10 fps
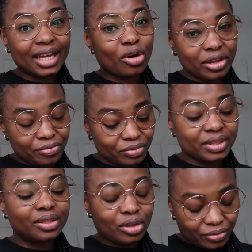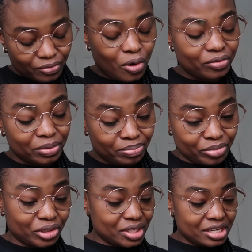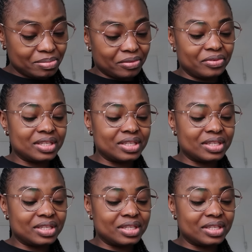got involved in producing this perfume.